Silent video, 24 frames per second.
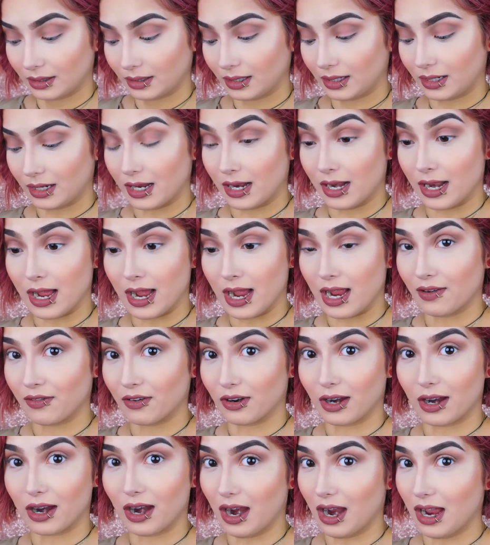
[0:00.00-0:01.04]
And I
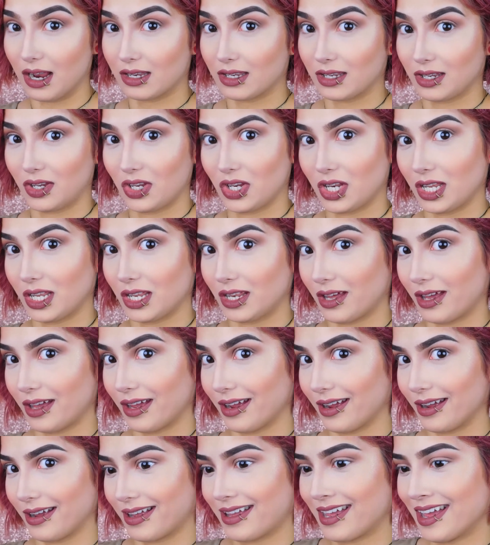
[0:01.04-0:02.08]
forgot to
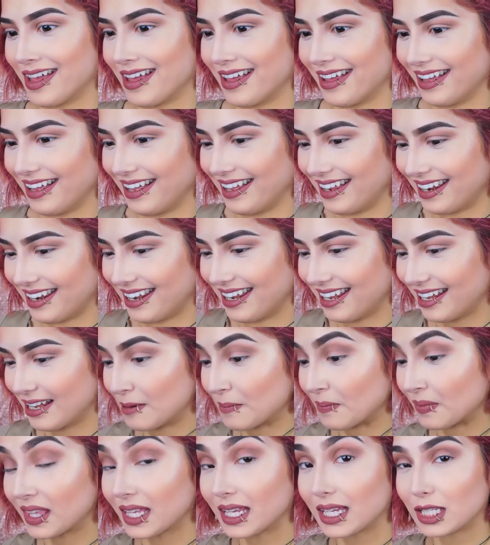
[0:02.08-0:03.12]
today.
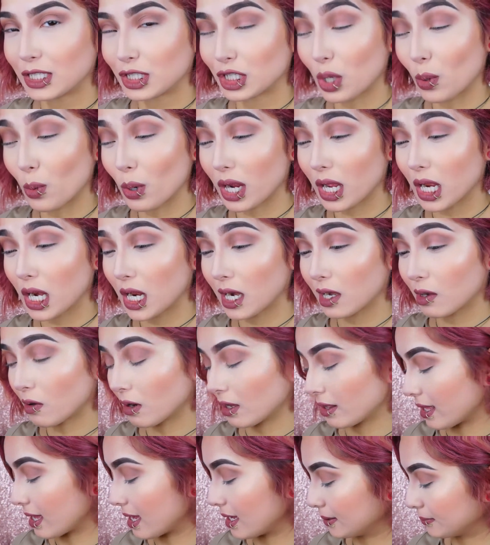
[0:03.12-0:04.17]
So we're gonna
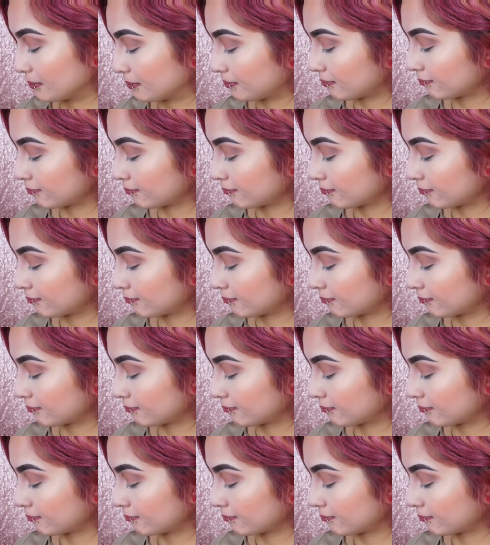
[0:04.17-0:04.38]
ignore that.